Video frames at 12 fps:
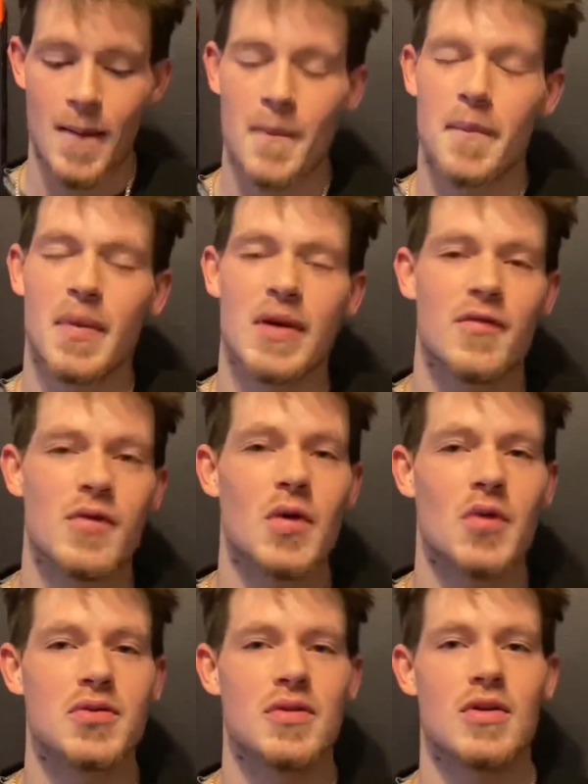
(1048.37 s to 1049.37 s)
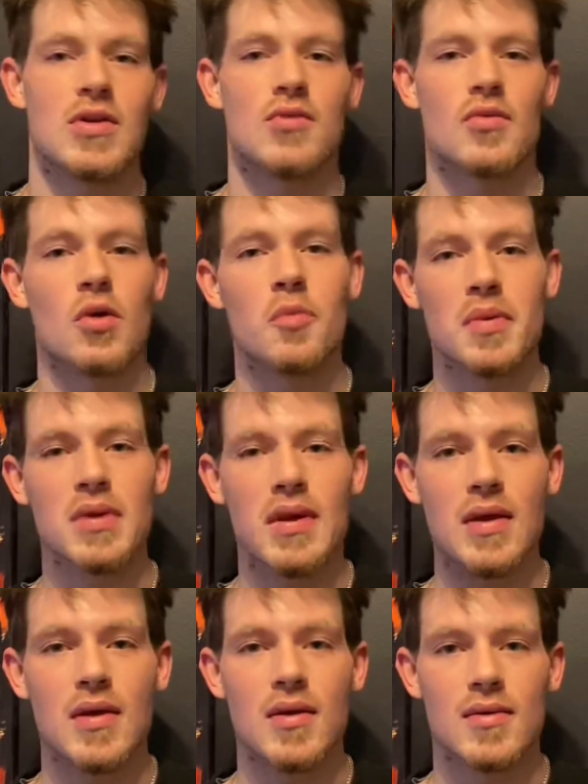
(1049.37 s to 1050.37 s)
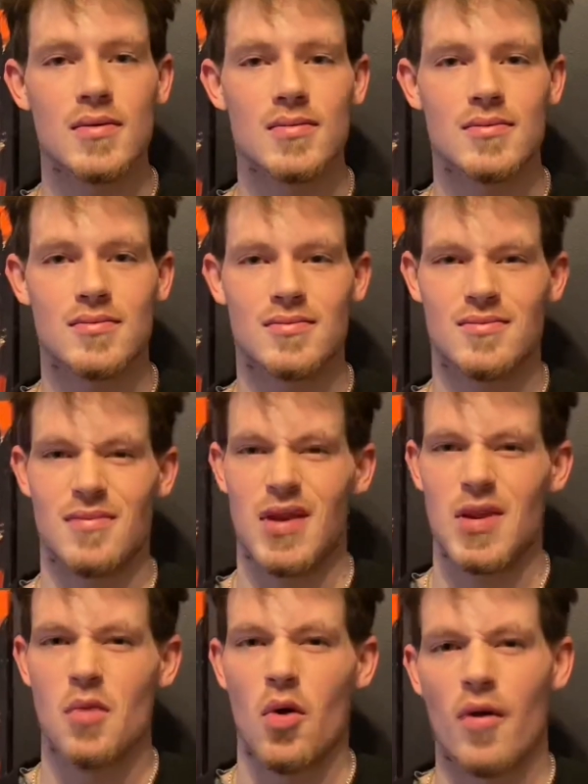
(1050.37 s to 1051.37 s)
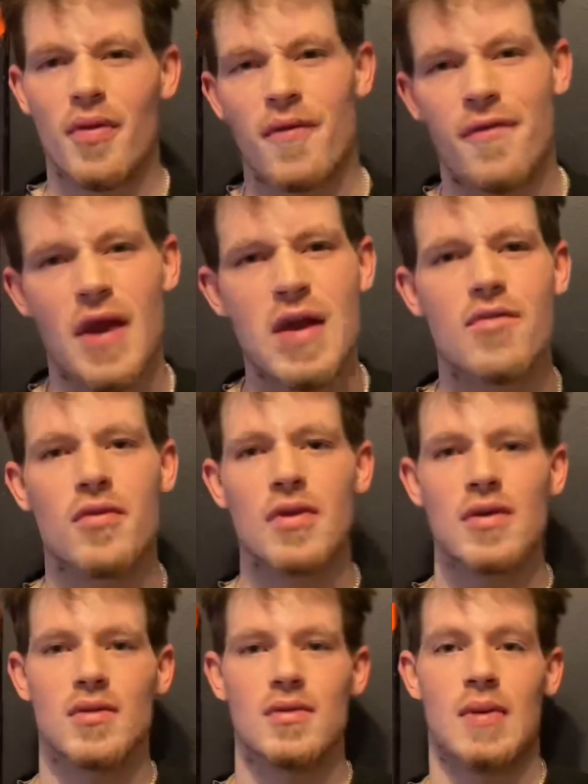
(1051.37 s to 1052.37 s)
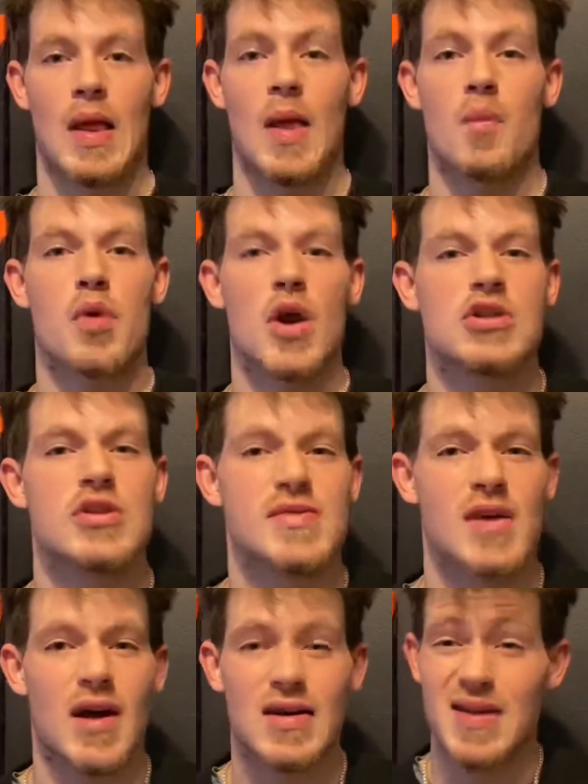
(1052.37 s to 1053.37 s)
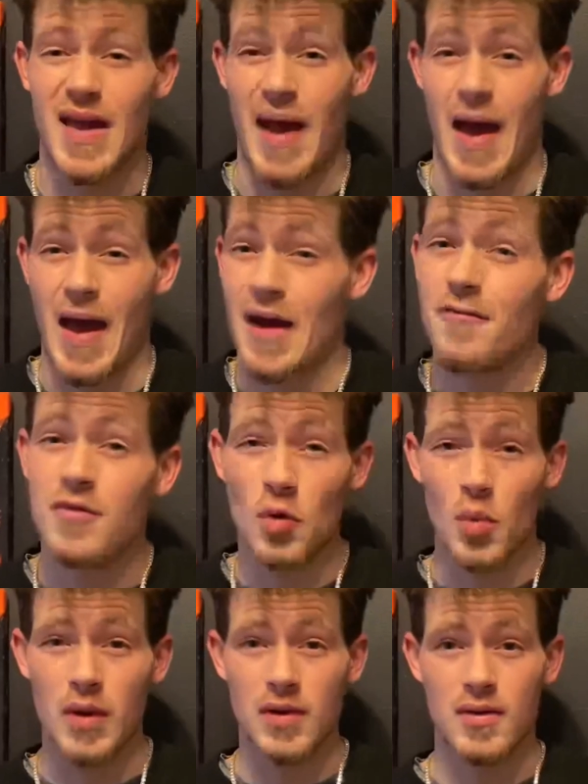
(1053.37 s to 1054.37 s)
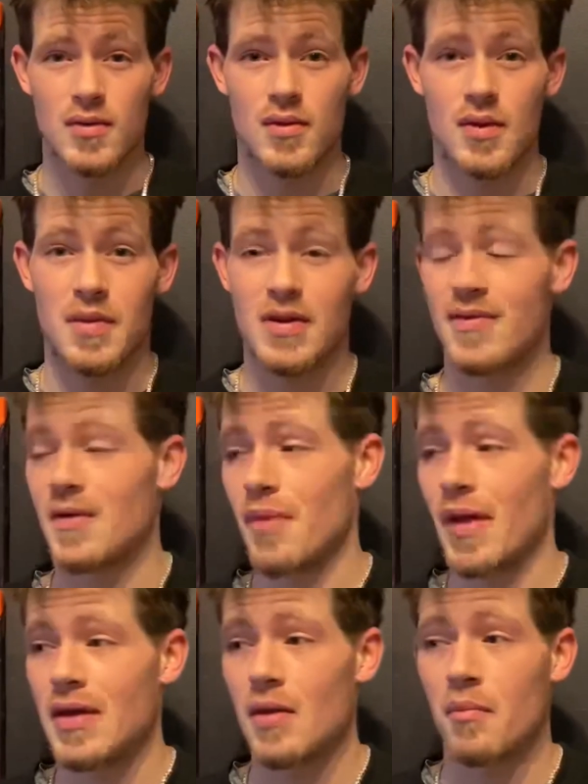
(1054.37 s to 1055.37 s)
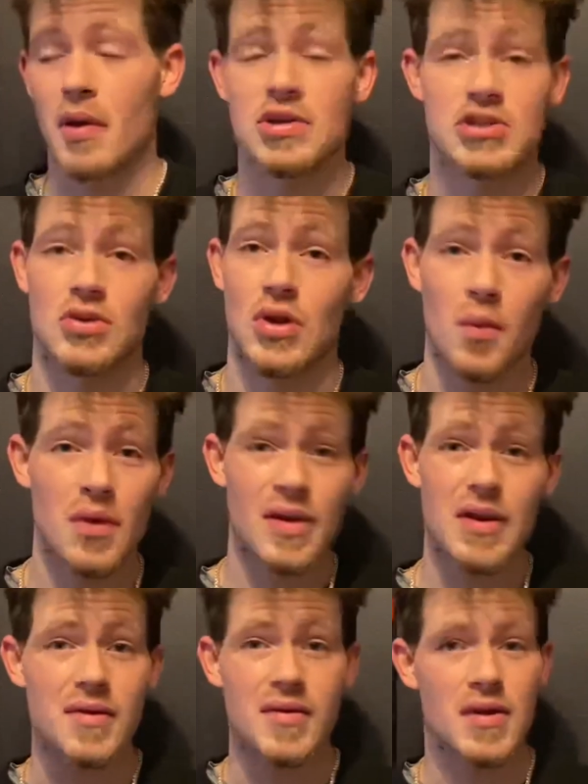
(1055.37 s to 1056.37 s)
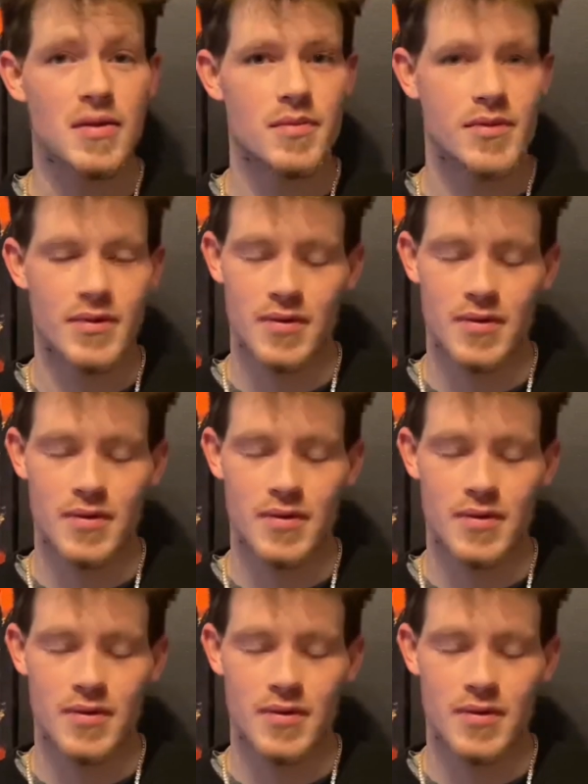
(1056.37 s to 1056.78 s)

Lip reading: But if you go to the Europa League, you're more of the favorite. Pressure's on to have to win because you're playing a bunch of lower league teams.